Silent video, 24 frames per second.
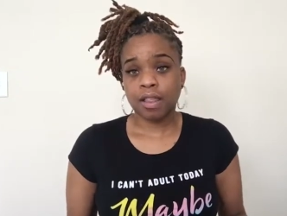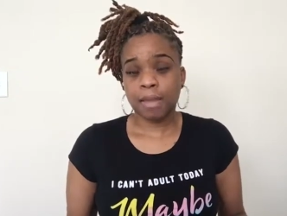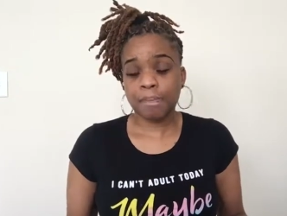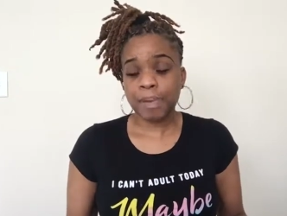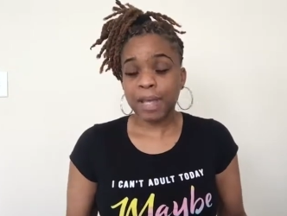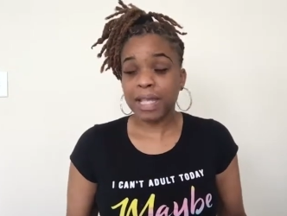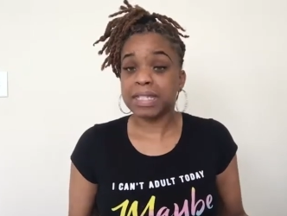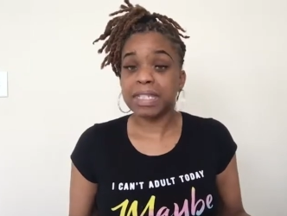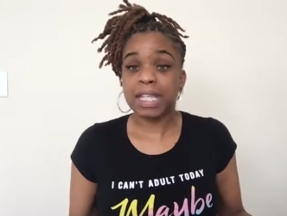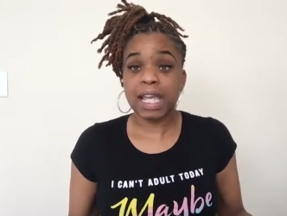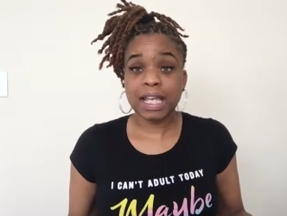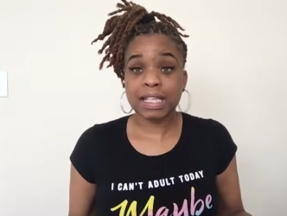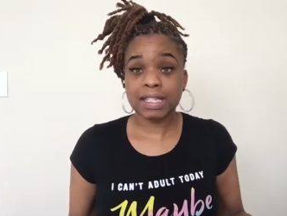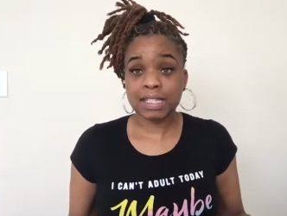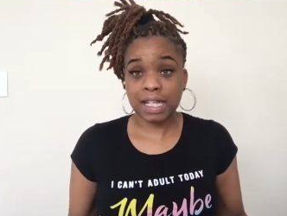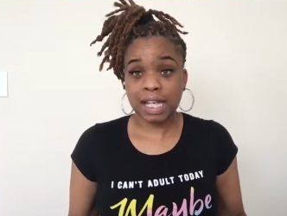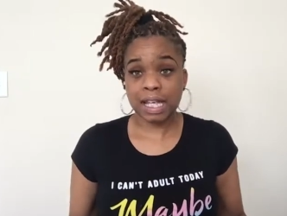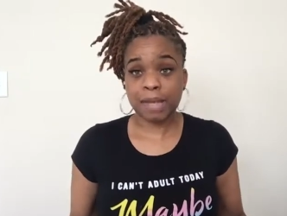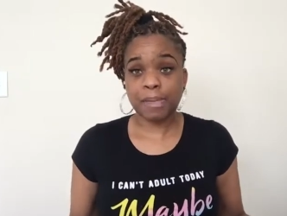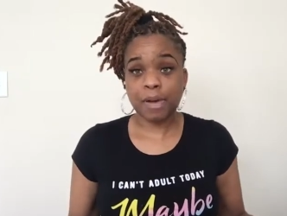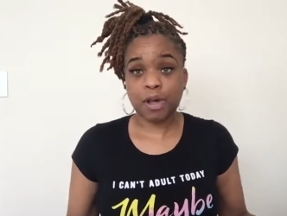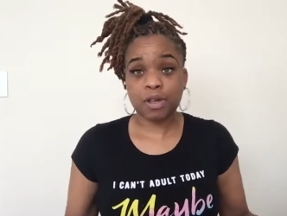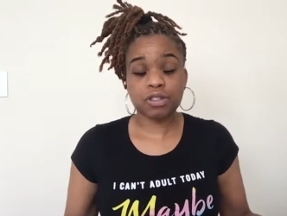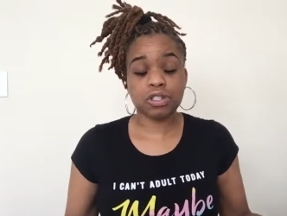
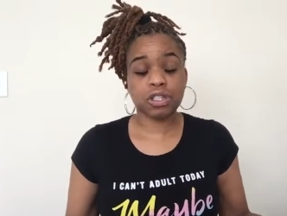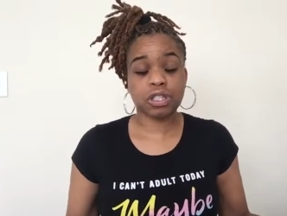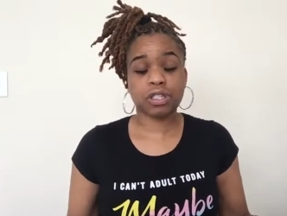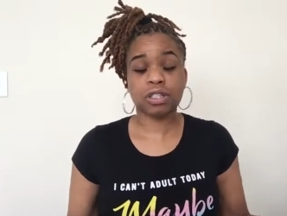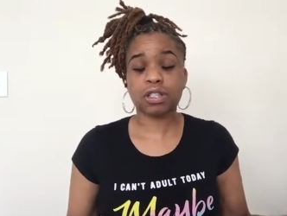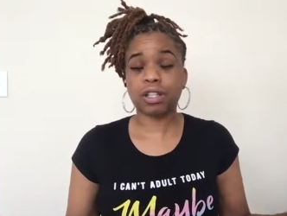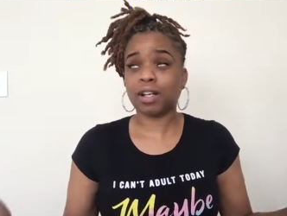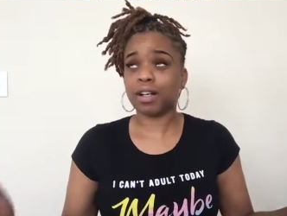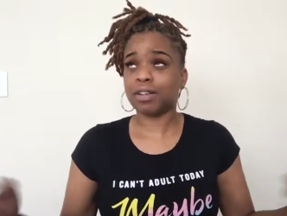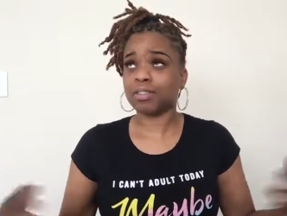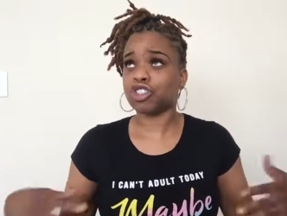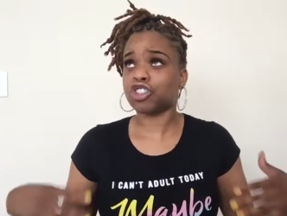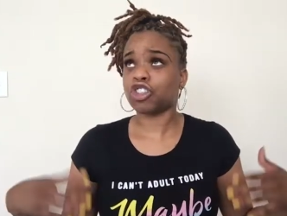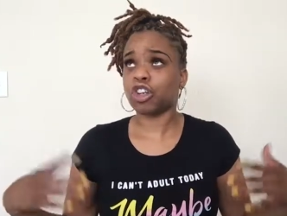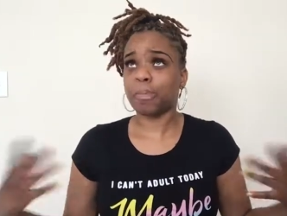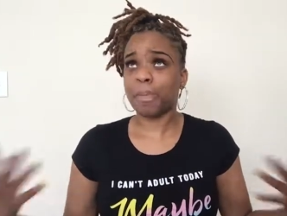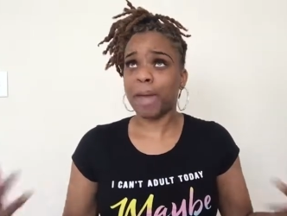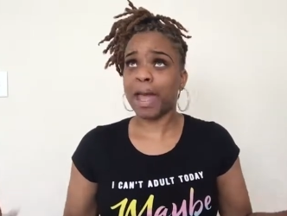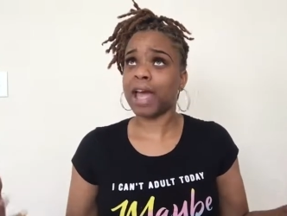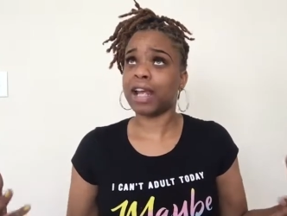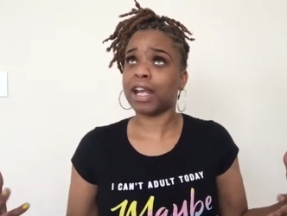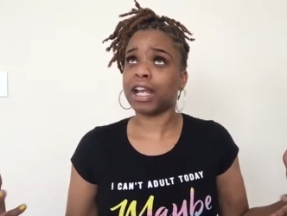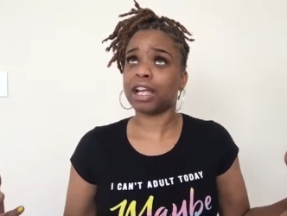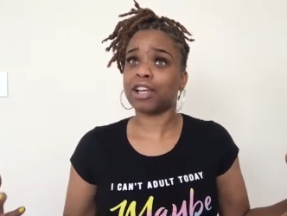PTSD, post
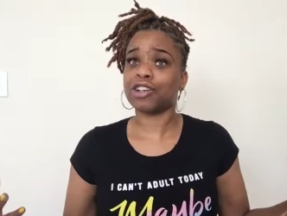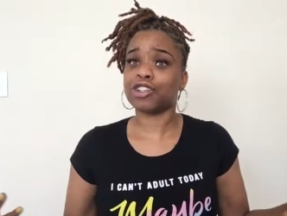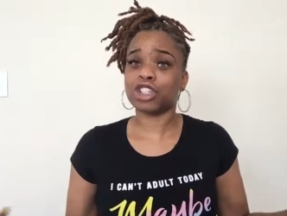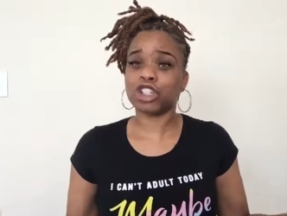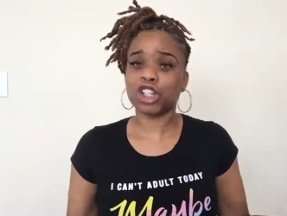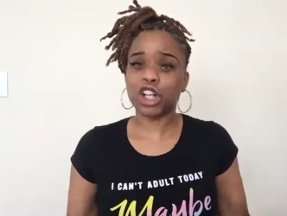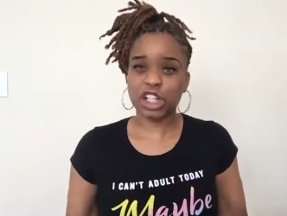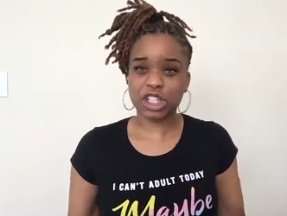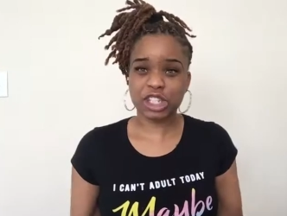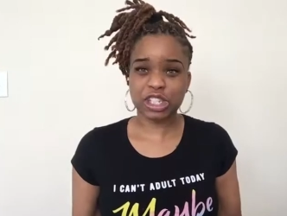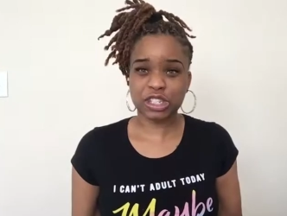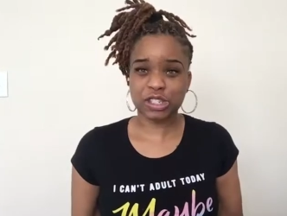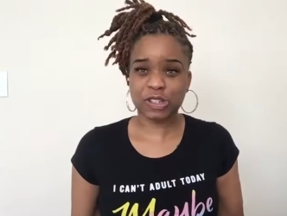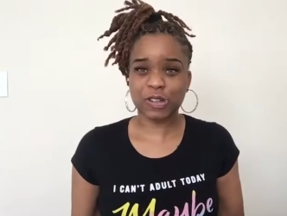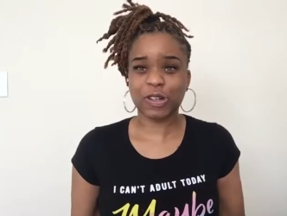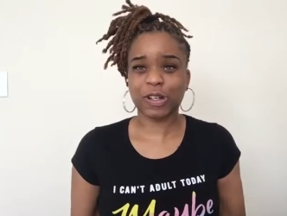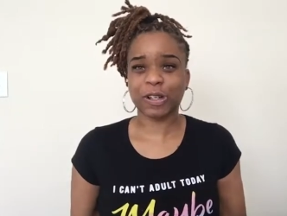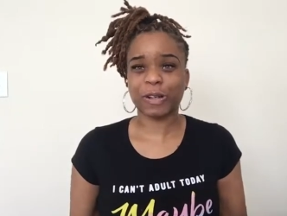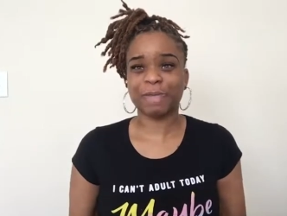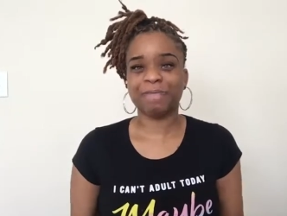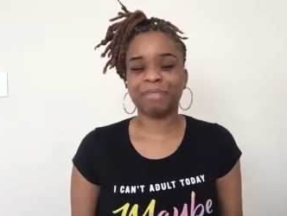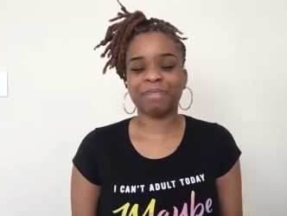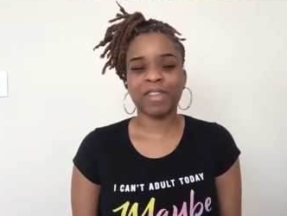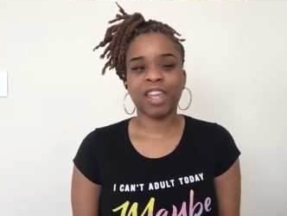traumatic stress
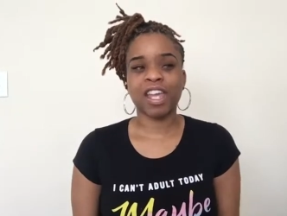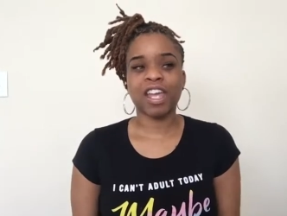disorder.